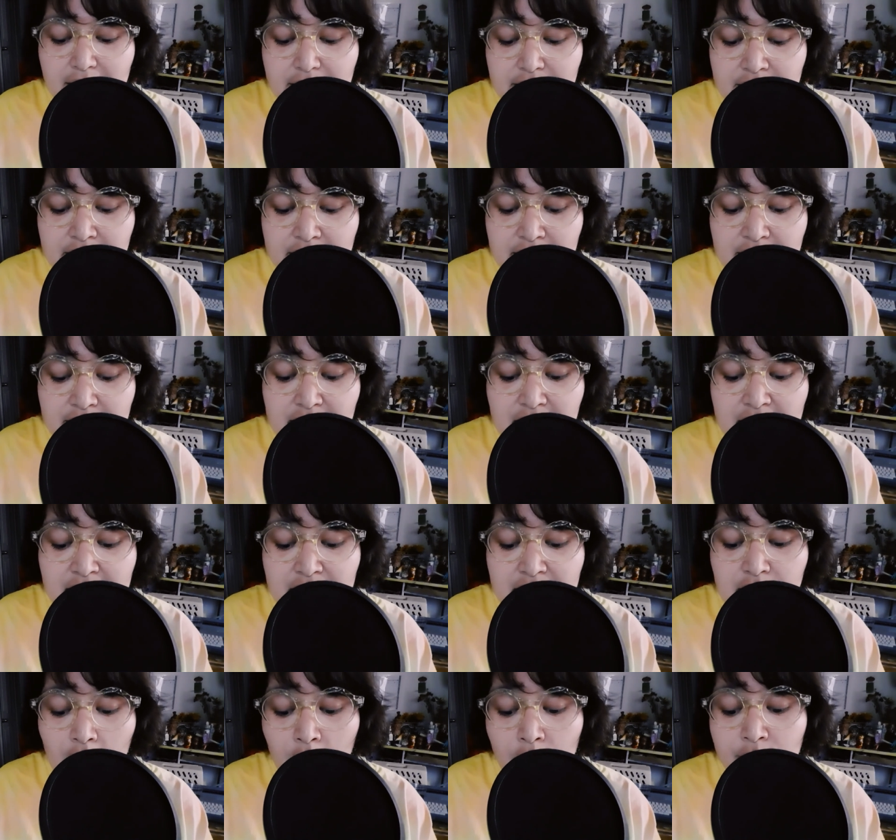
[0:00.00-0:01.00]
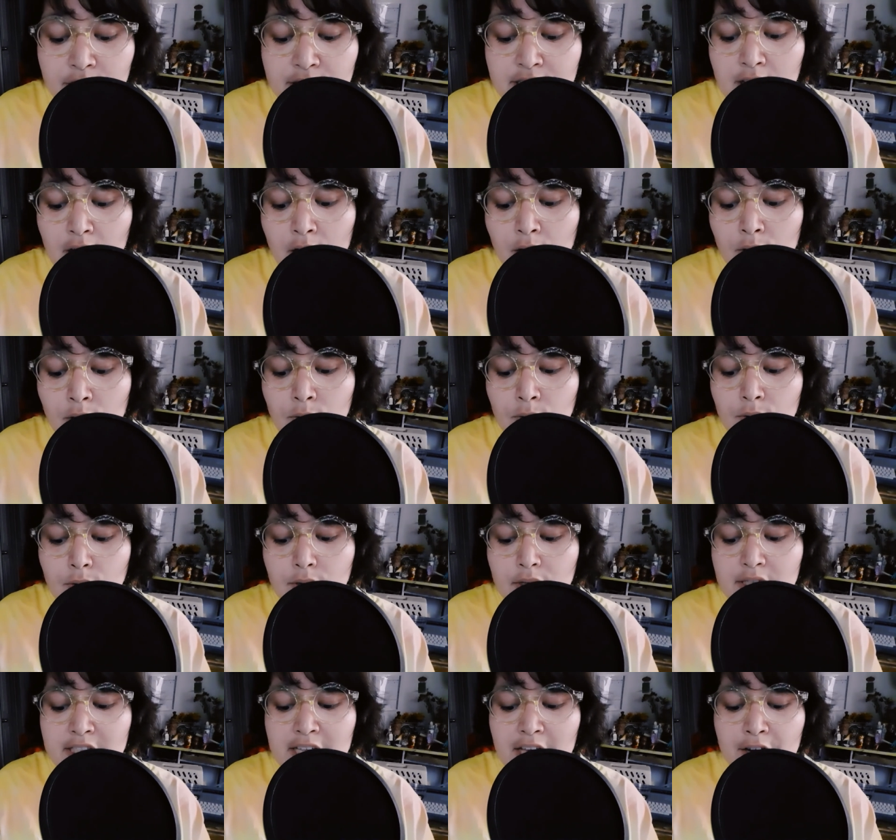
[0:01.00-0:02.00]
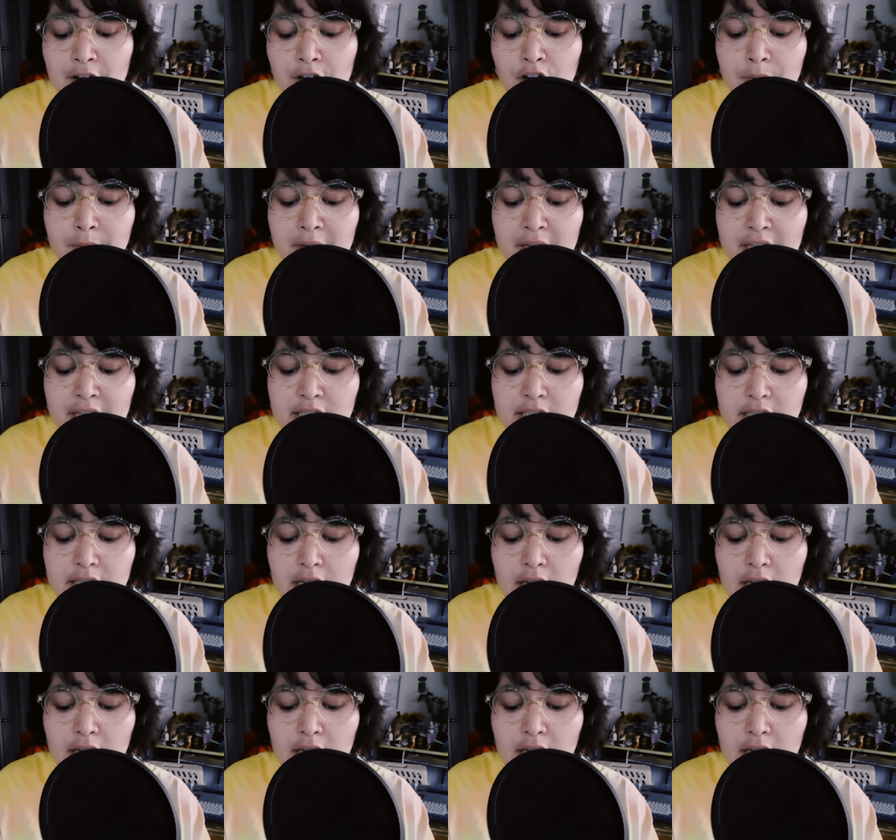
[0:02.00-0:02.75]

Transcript: Since things are so, said Hermes,